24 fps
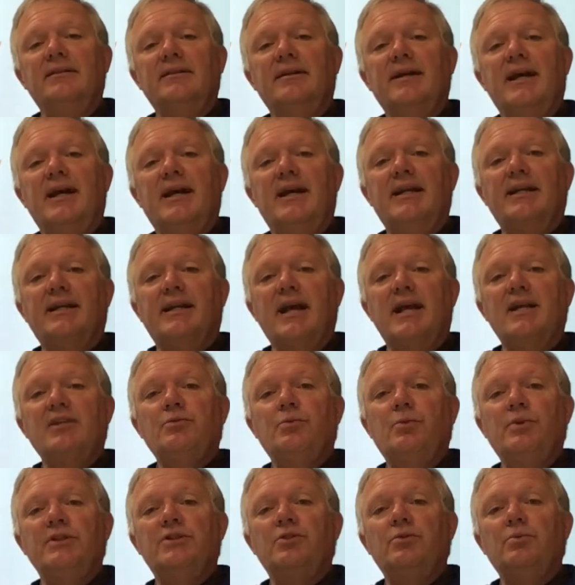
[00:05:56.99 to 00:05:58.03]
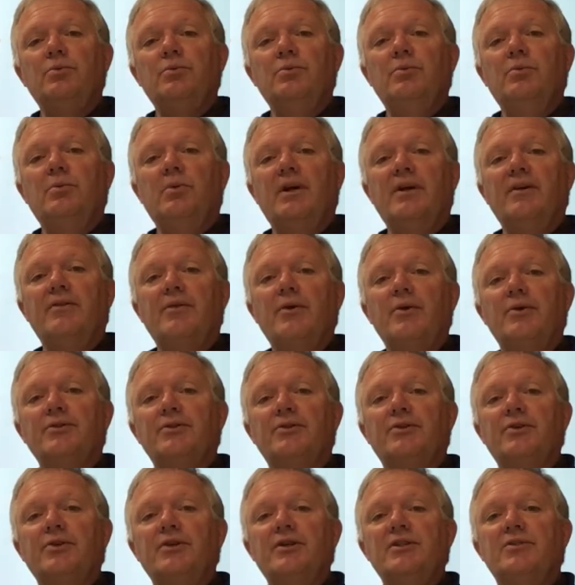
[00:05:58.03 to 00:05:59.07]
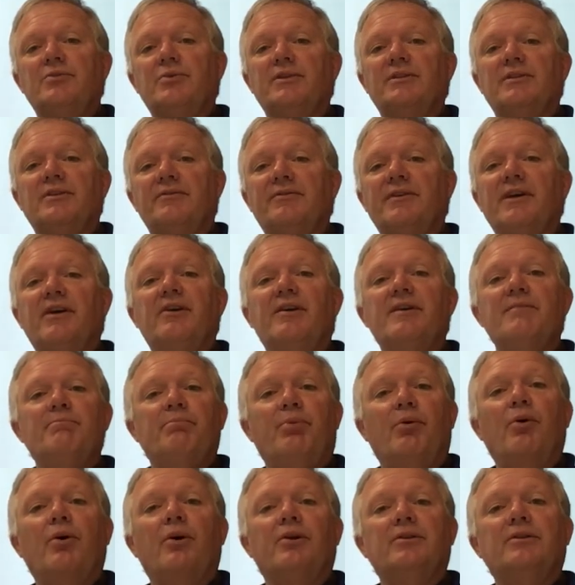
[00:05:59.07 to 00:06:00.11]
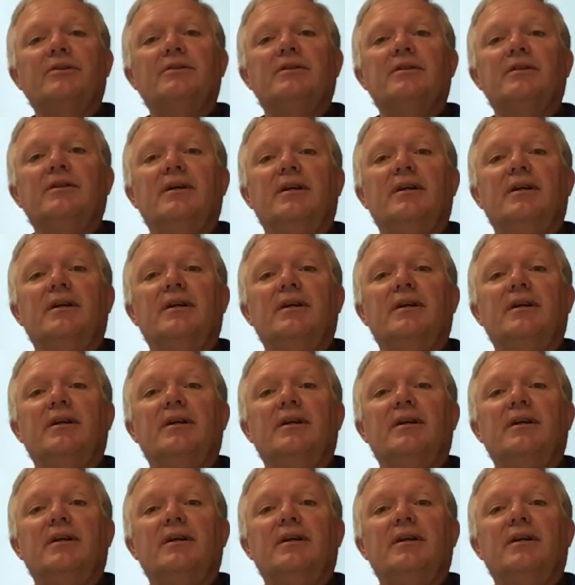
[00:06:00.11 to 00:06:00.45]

And guess which one of those goods was a very important